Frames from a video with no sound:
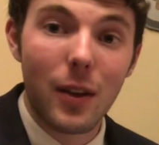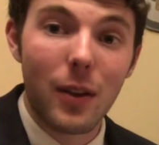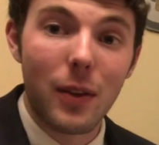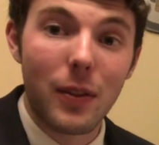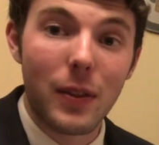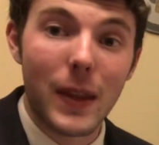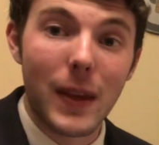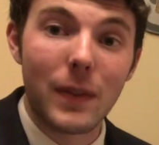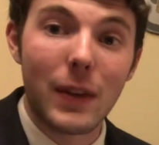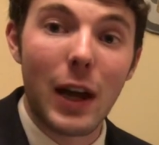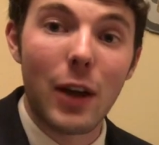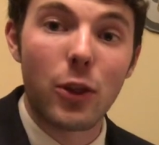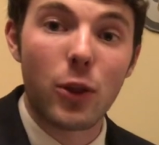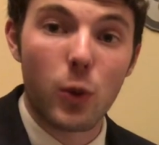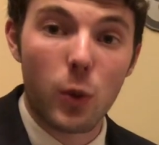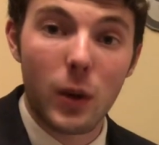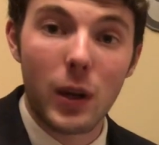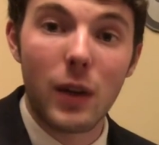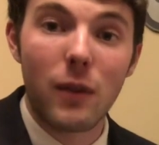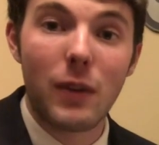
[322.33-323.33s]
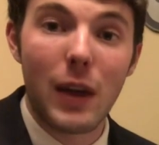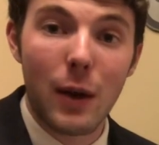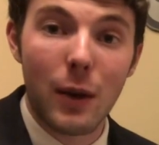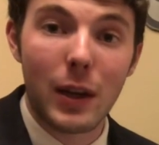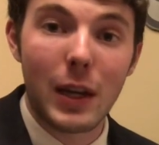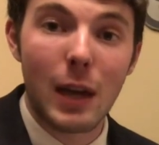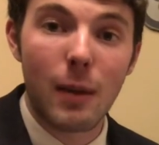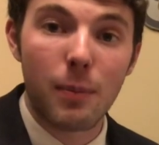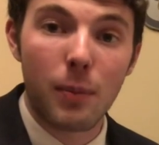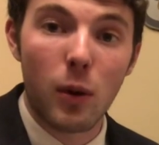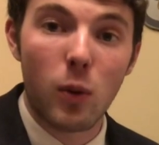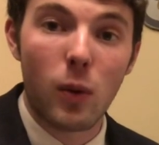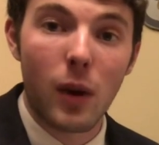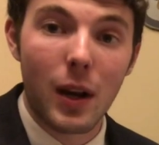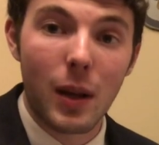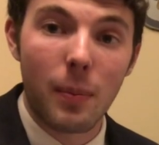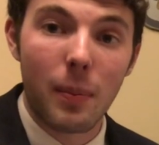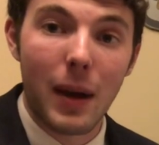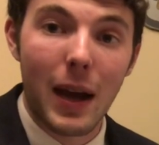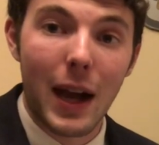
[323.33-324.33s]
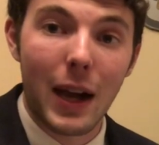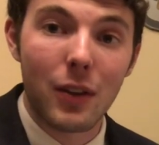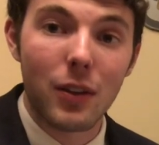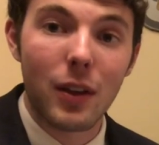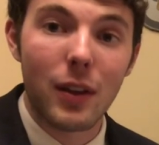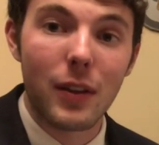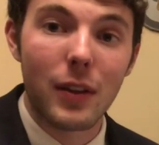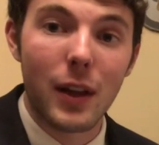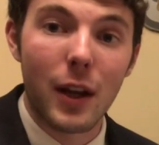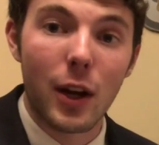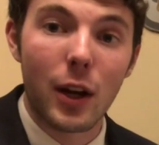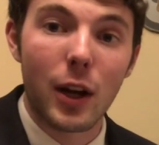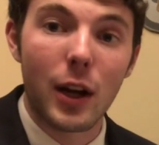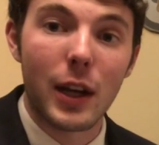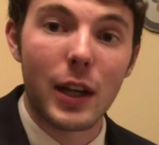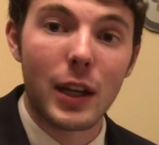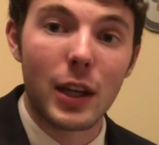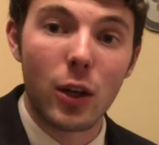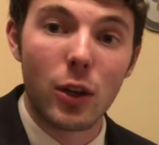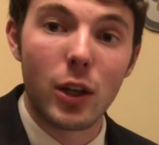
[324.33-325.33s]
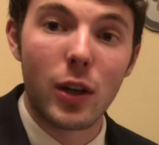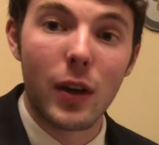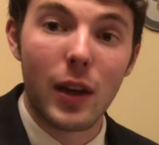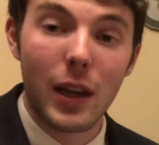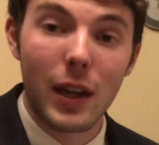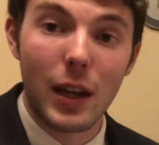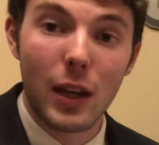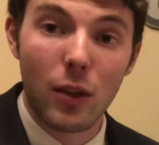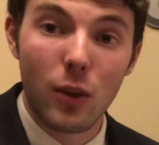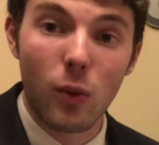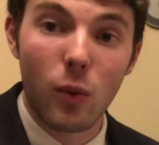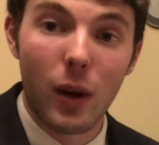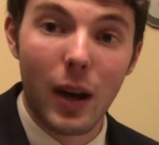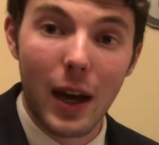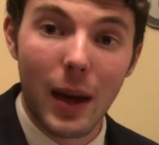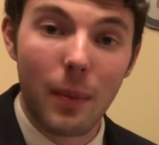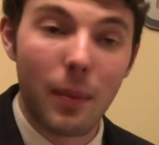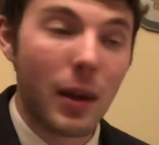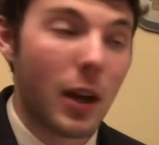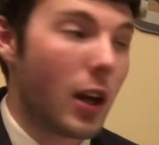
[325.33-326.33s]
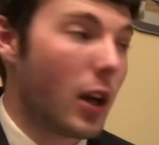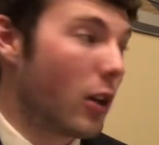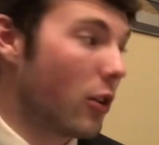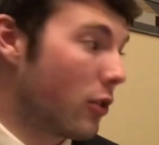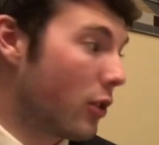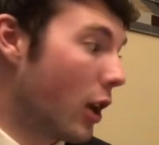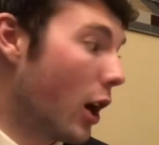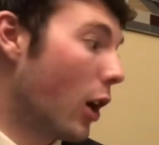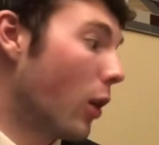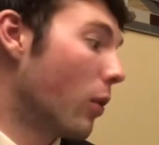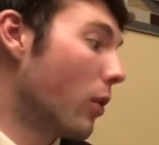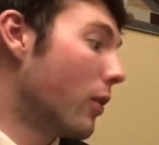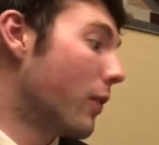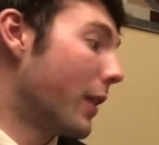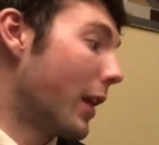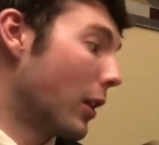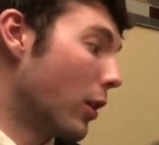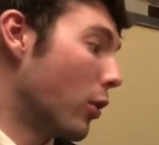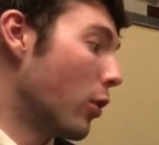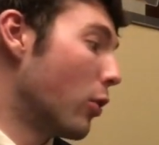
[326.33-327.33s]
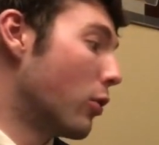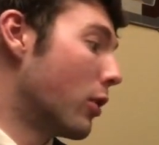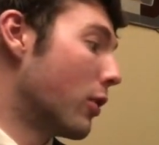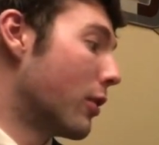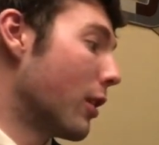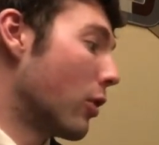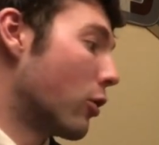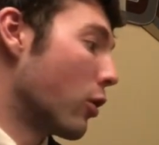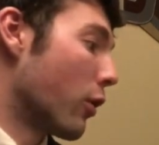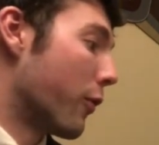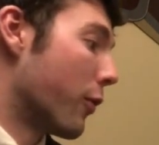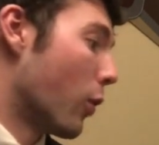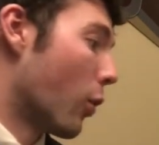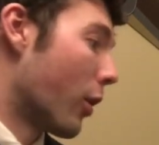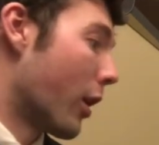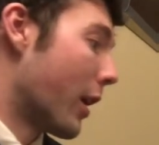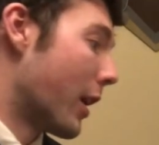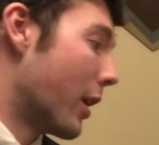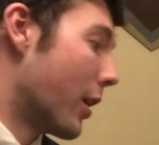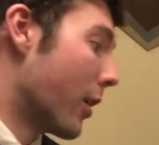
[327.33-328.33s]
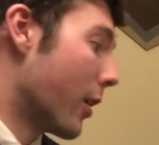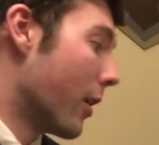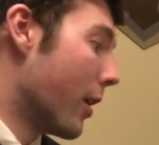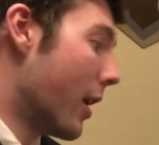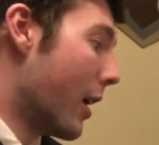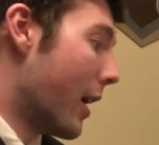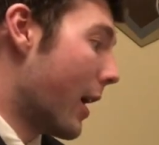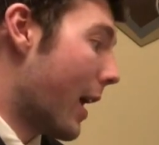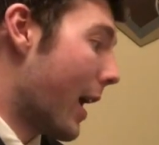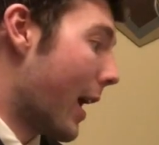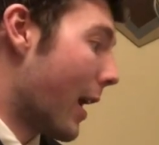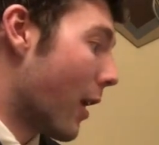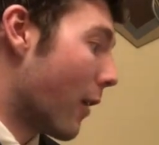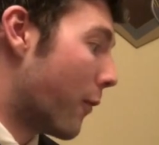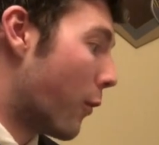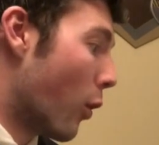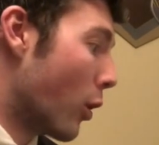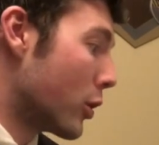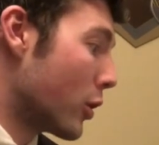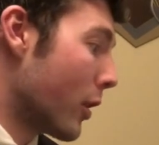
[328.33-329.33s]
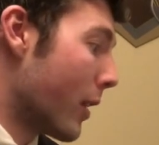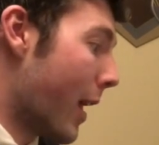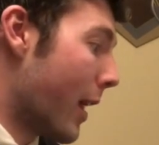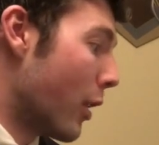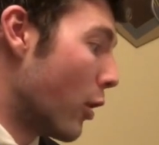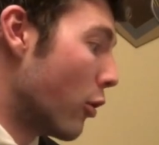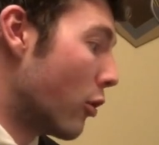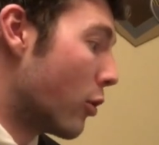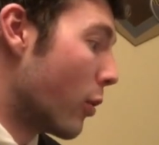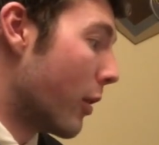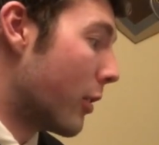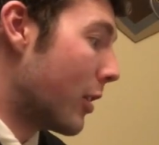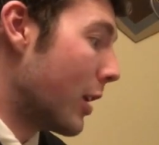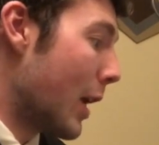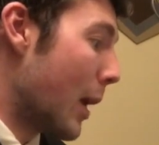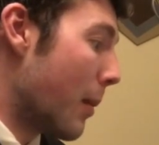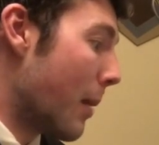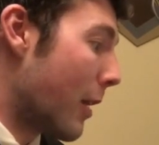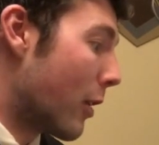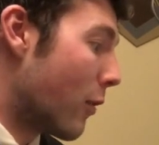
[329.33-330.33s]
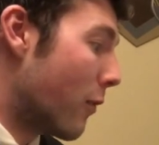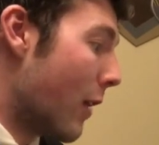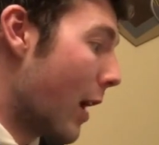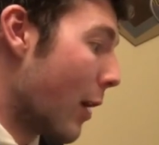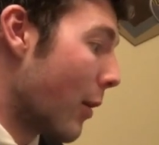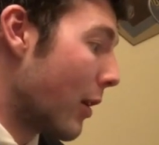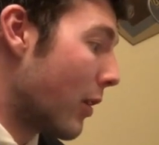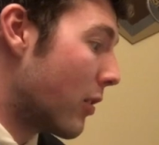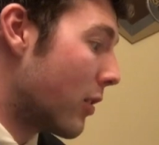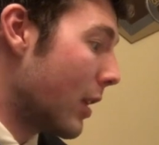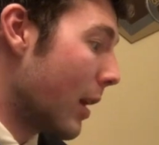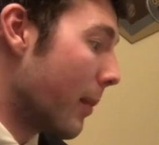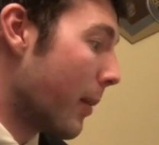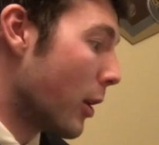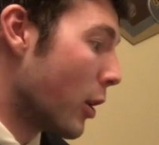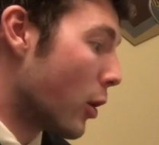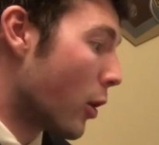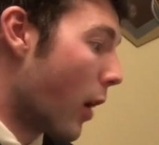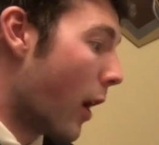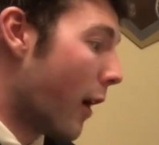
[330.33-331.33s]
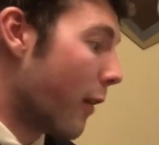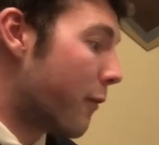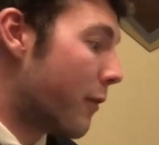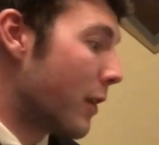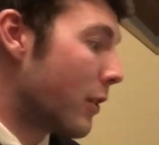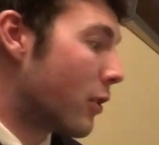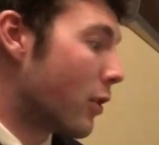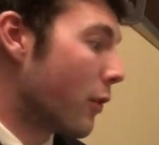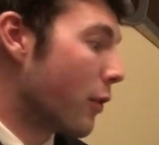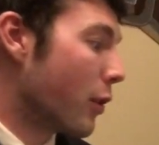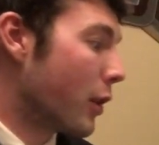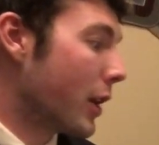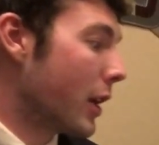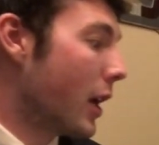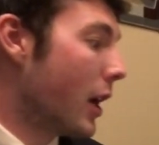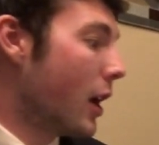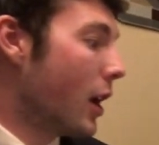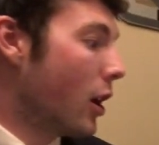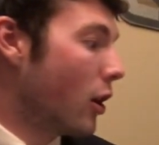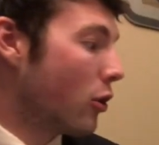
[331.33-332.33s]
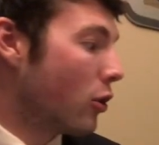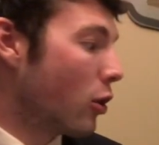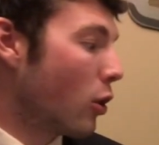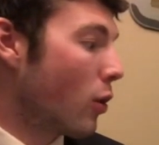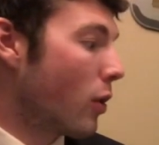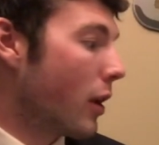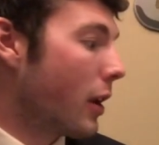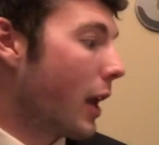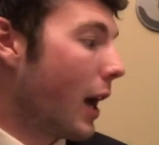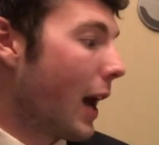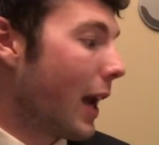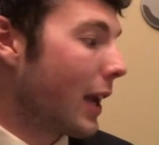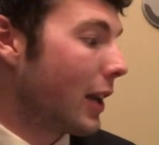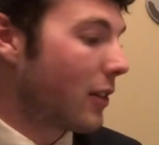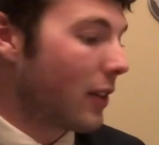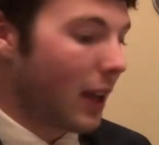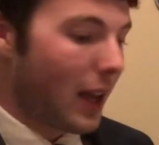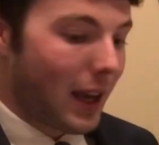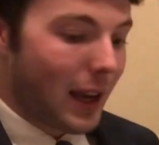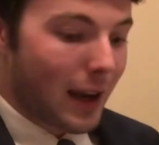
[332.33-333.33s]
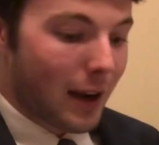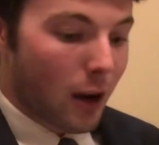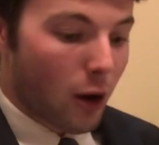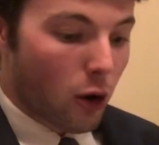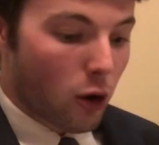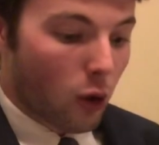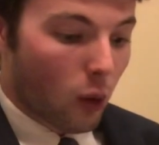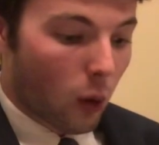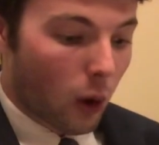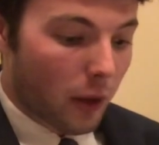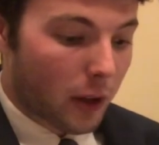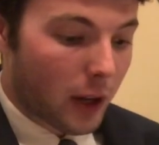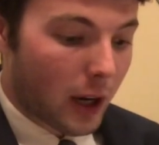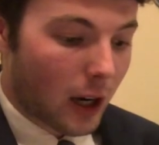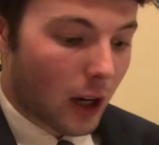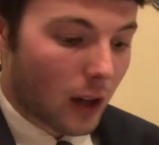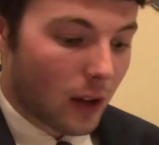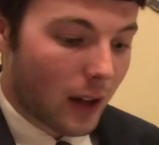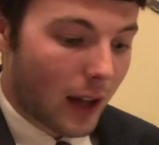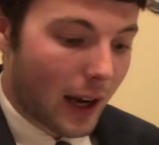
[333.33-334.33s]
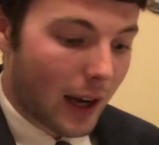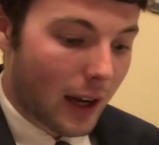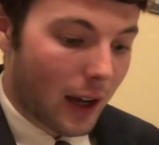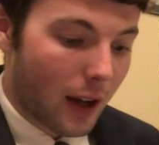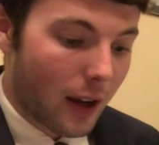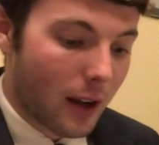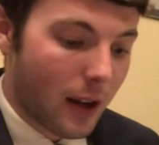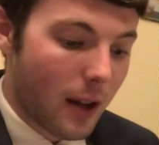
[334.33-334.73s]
They've got three very capable running backs that are going to kill you either way. So they lose to Central Florida here, and unfortunately, they lose to a team that's very similar offensively to the Knights in North Carolina.